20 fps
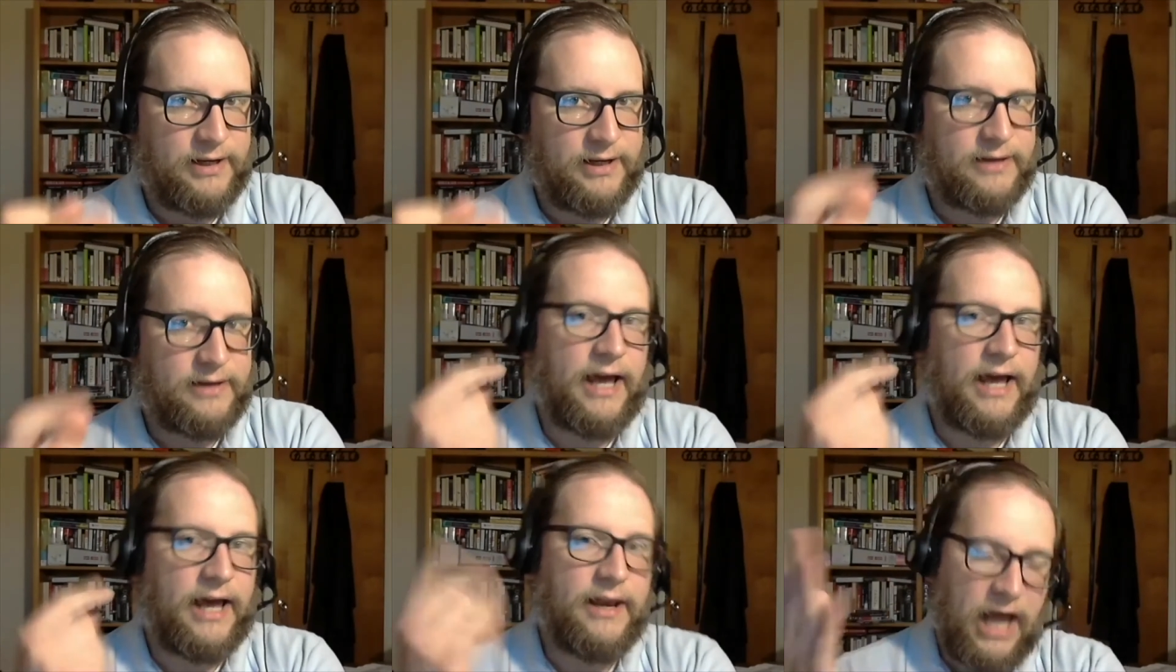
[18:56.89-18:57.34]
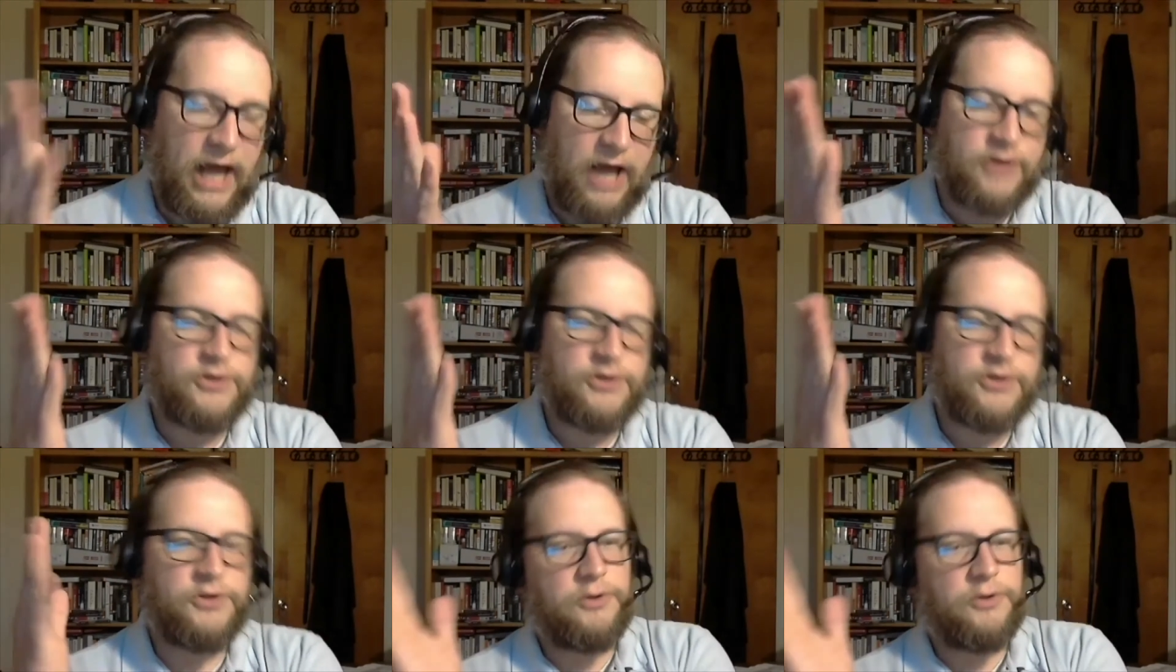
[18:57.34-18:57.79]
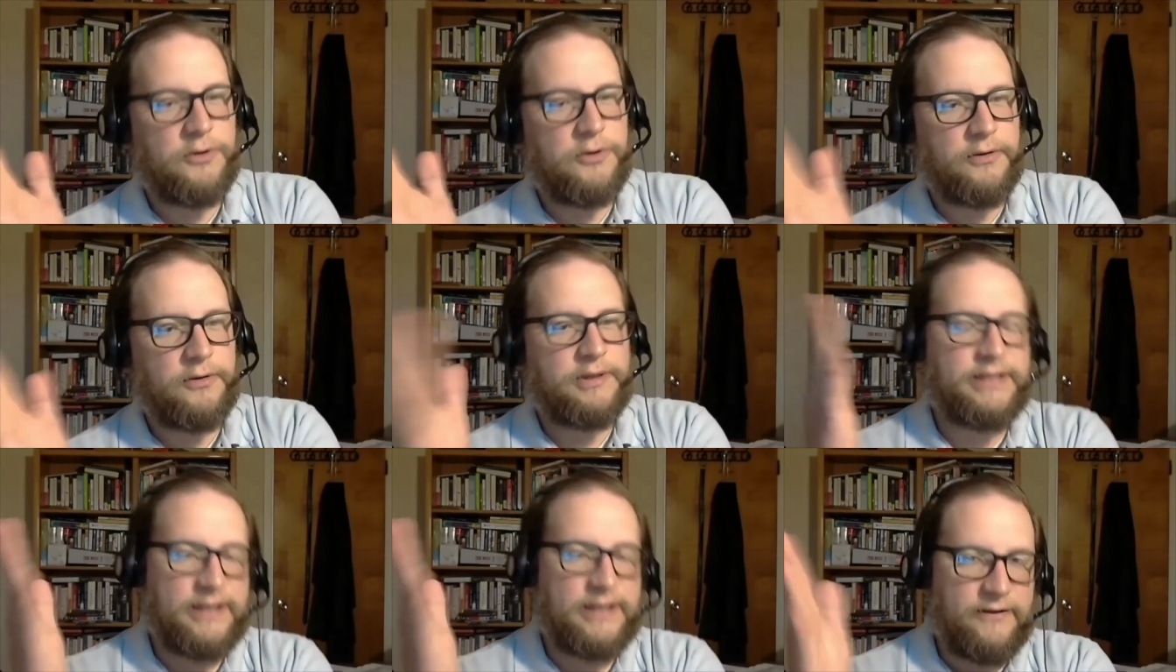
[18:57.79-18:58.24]
that national,
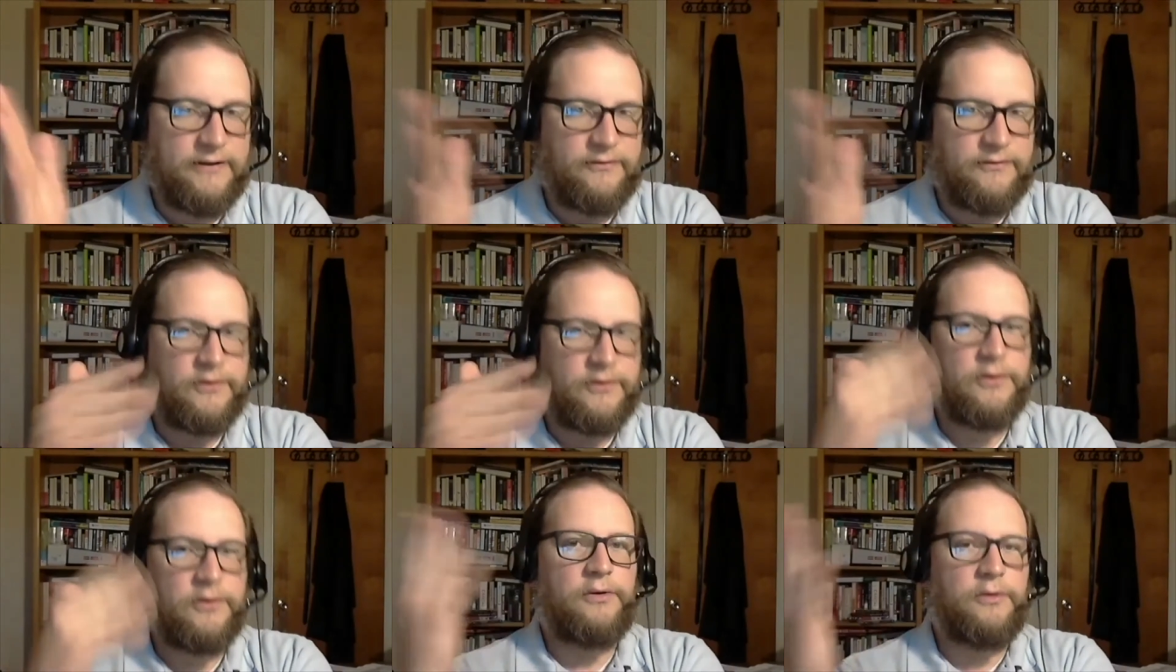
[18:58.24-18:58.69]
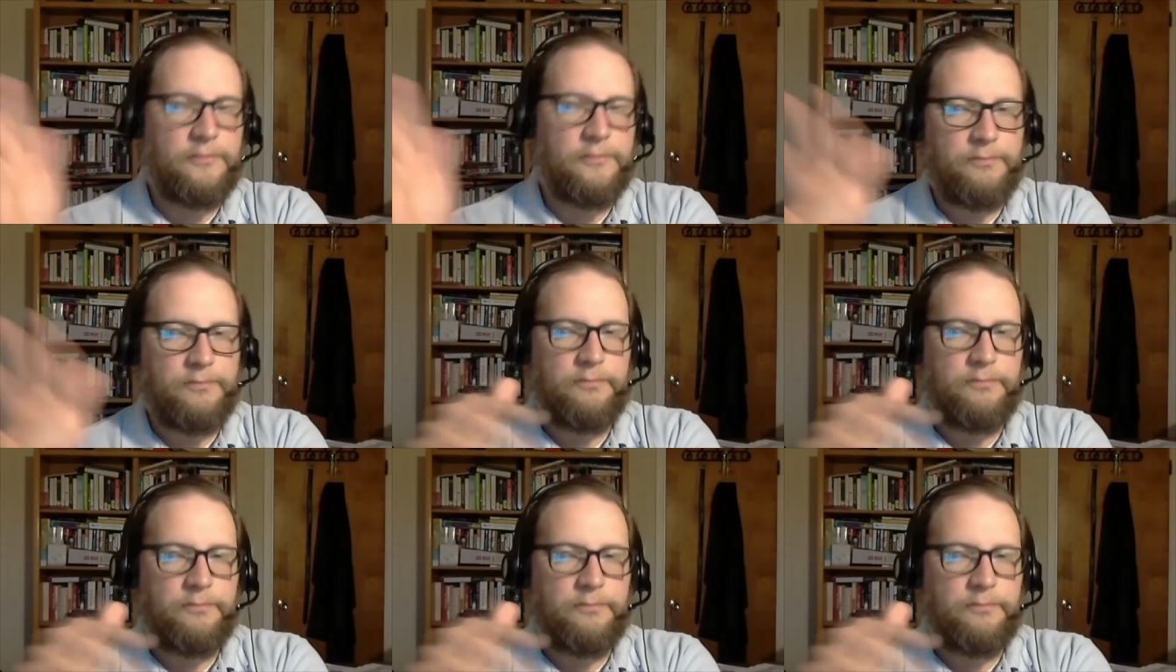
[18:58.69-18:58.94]
civil,